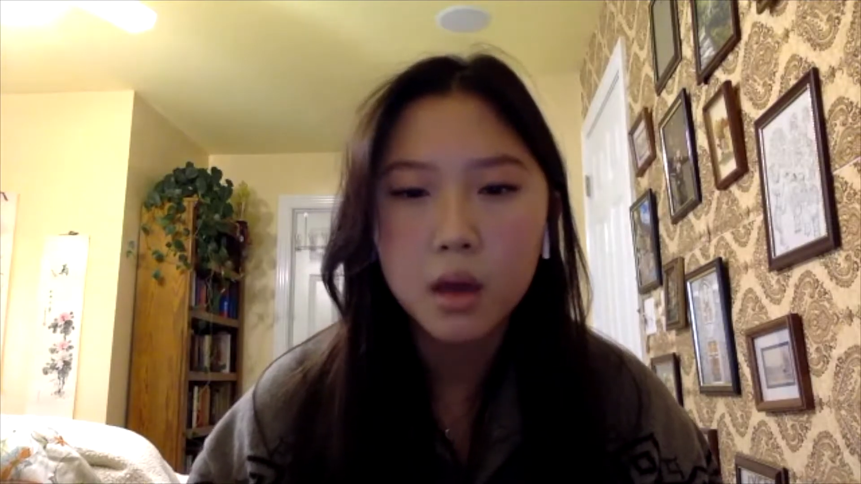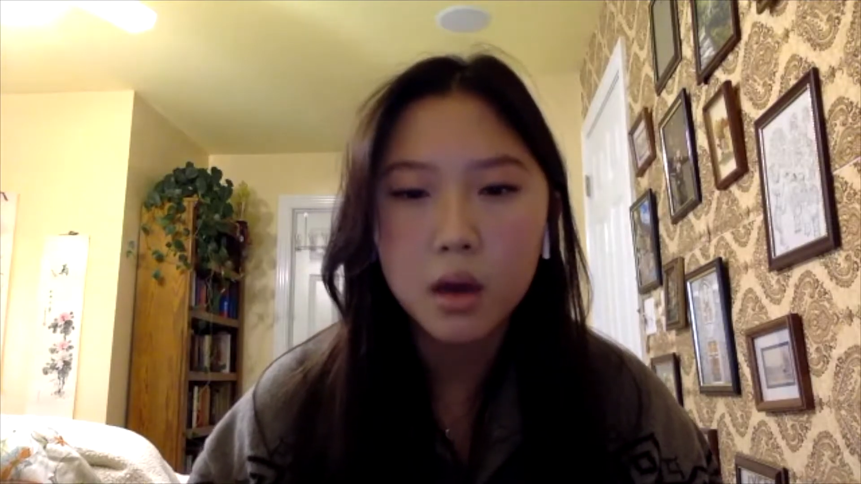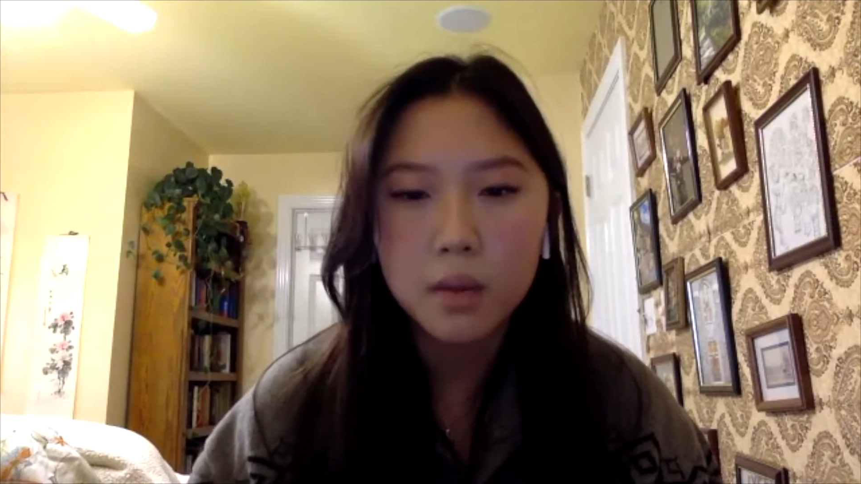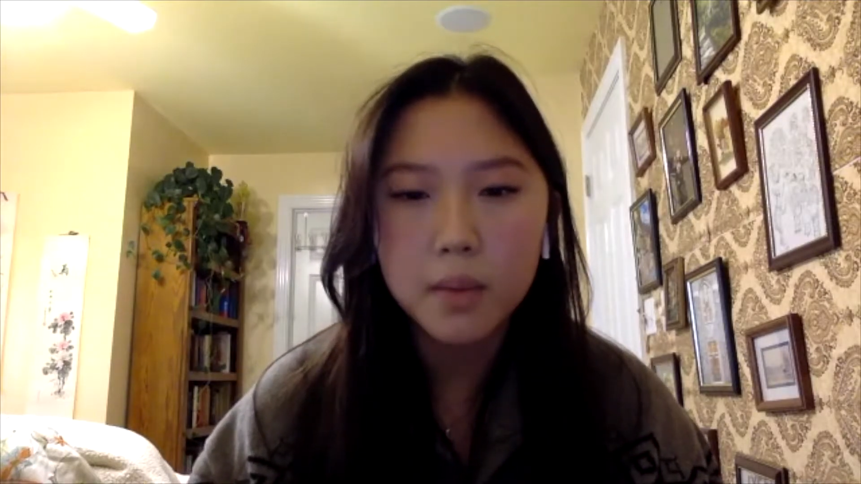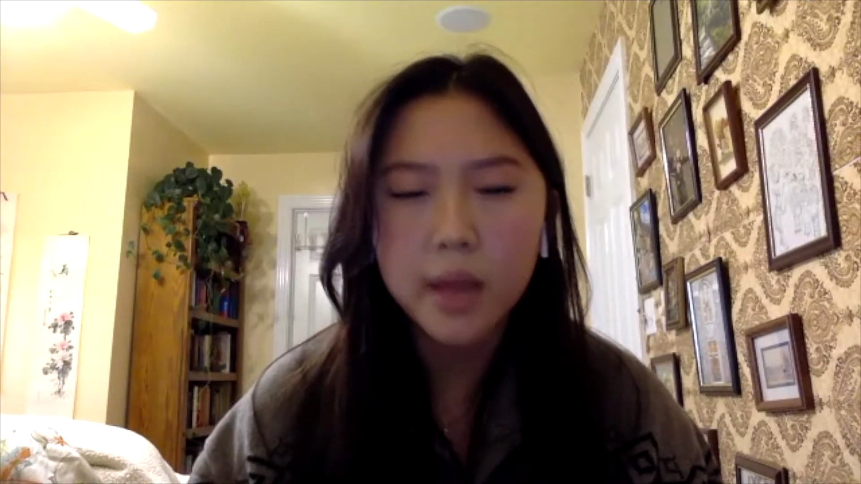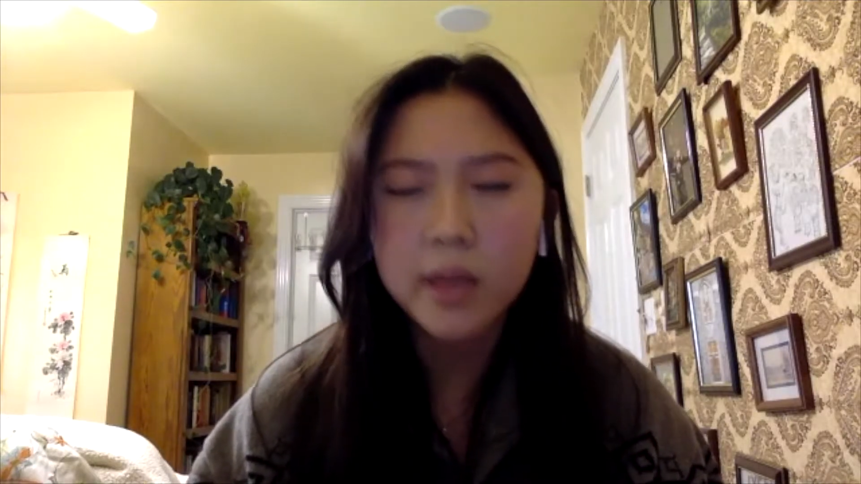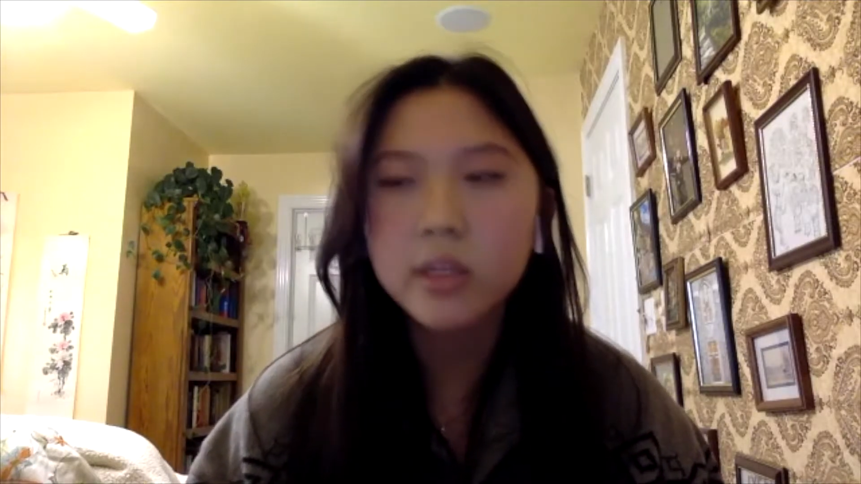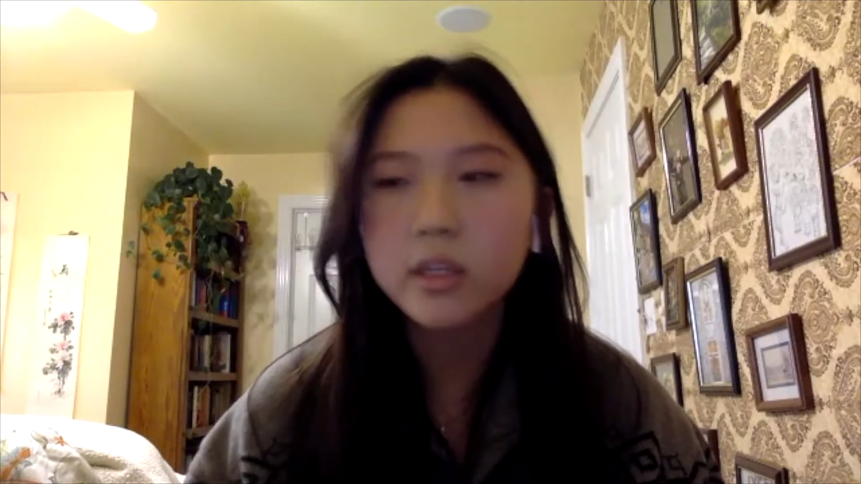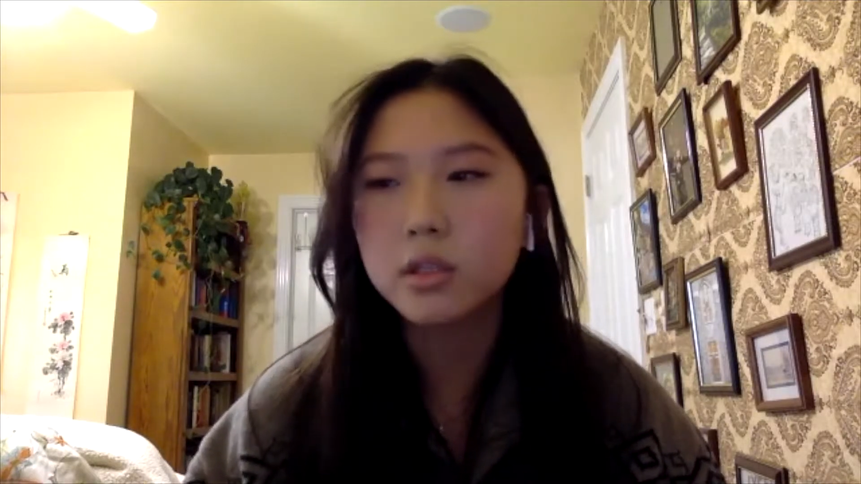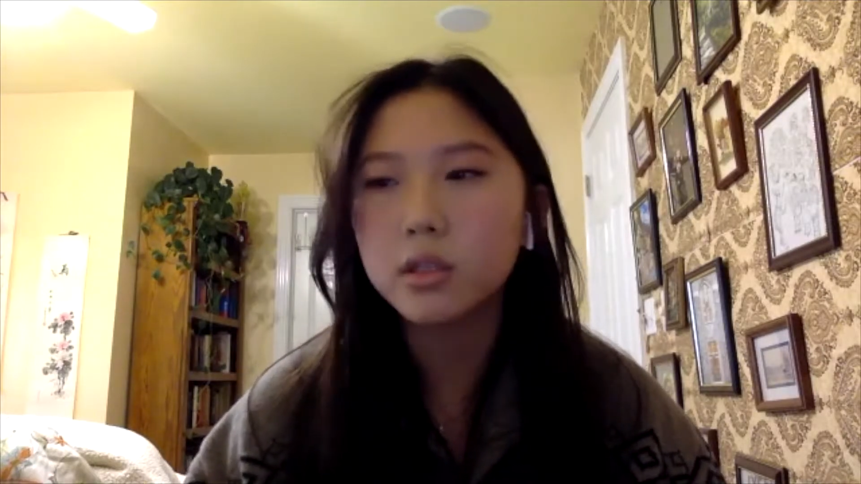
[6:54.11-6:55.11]
Um, I had
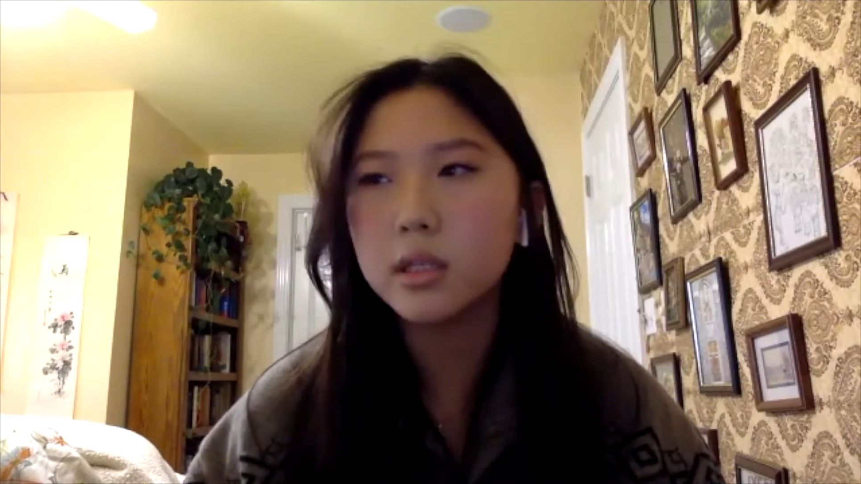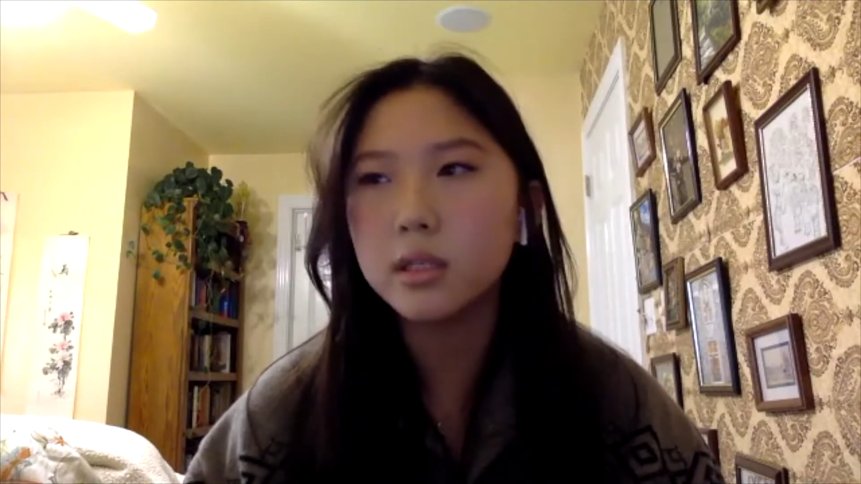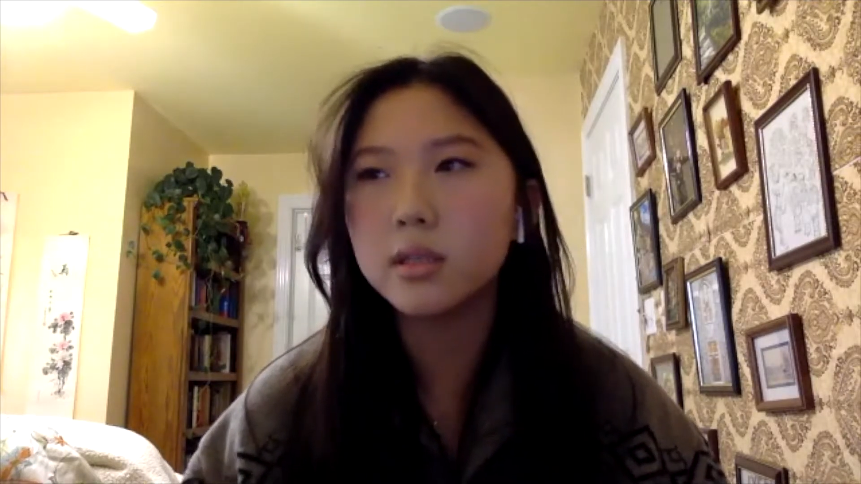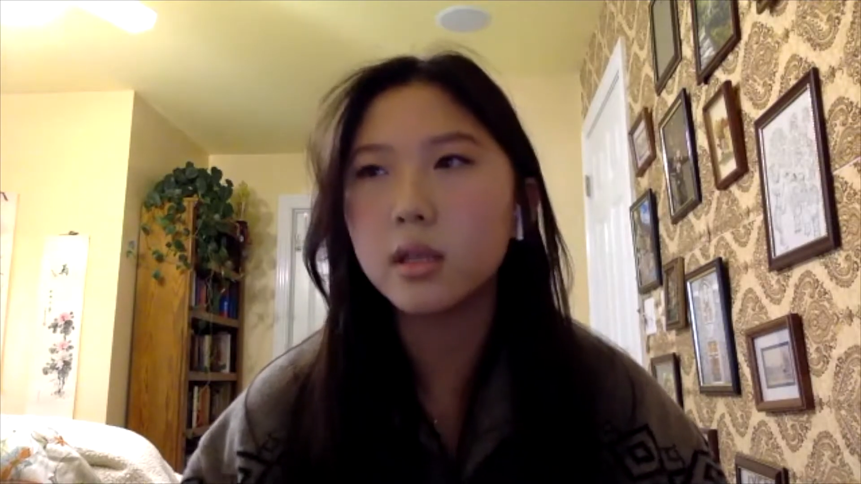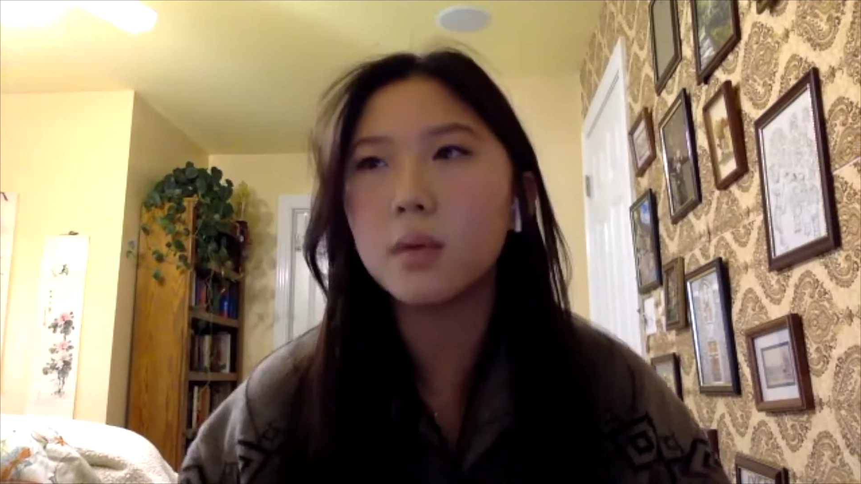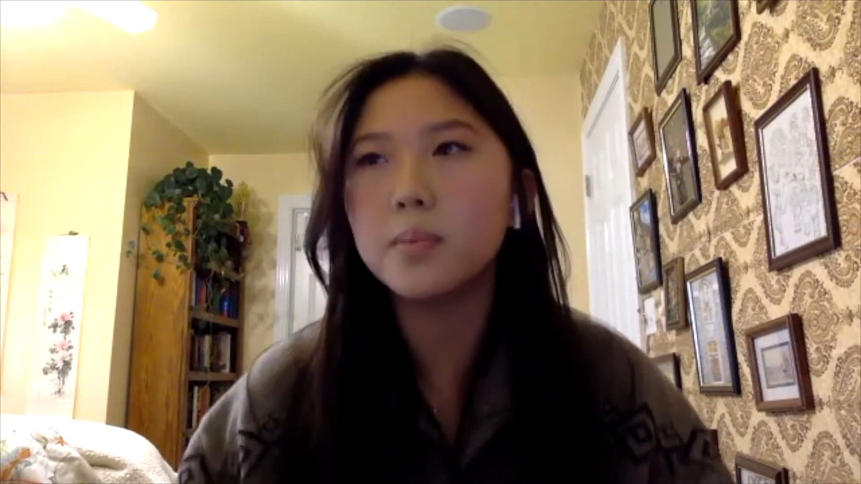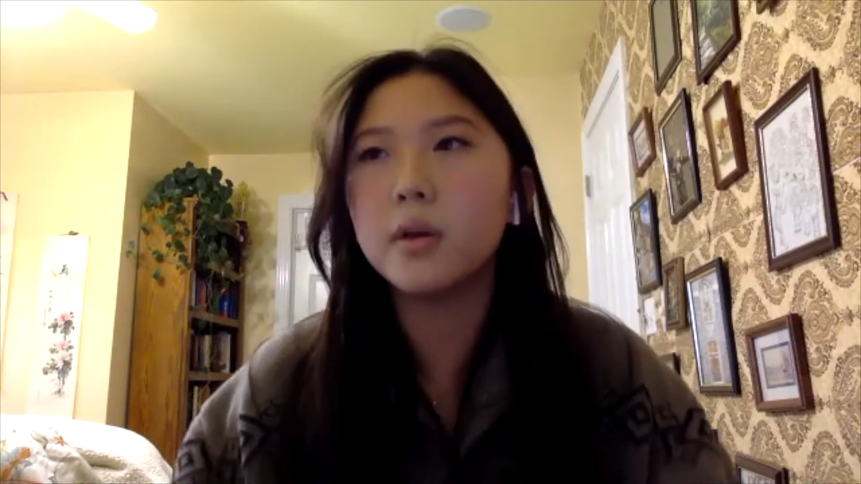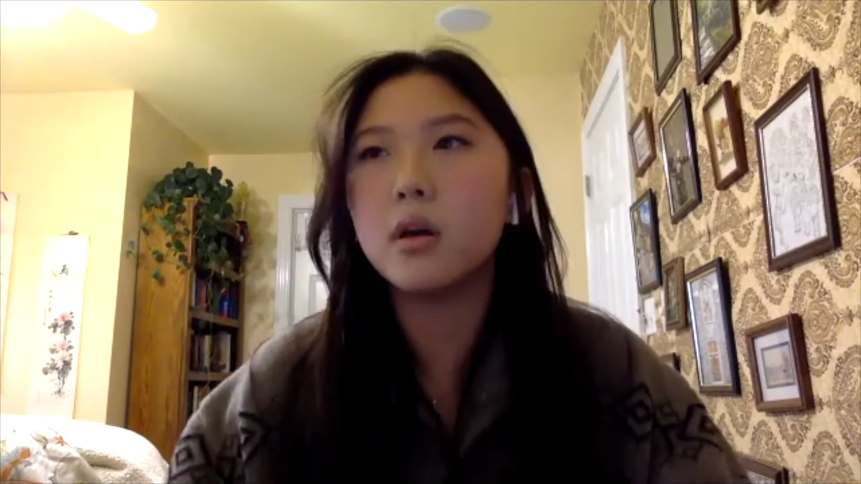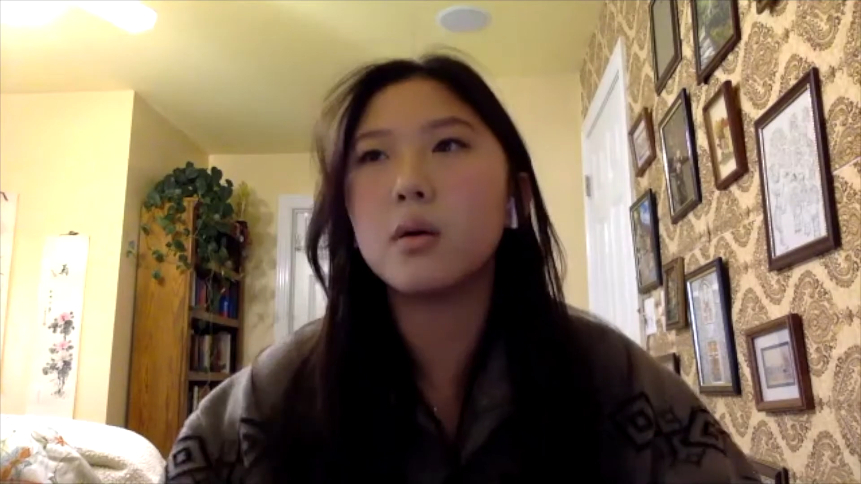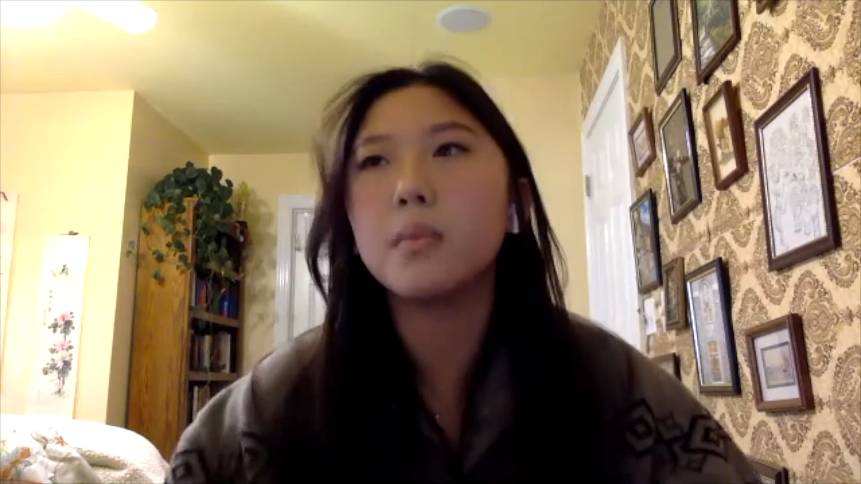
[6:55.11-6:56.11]
additional ECs that I
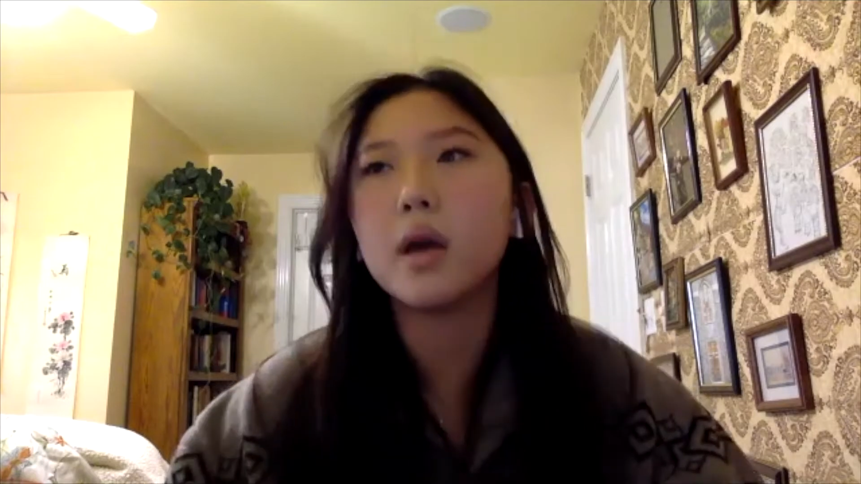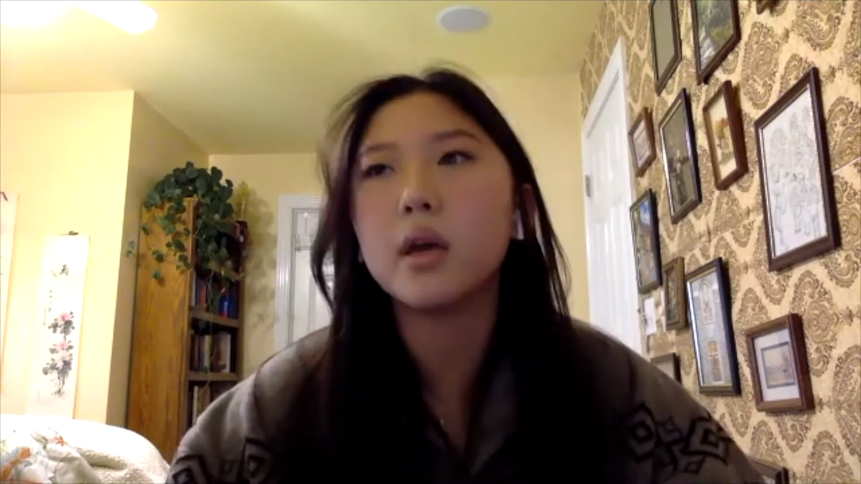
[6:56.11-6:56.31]
put on my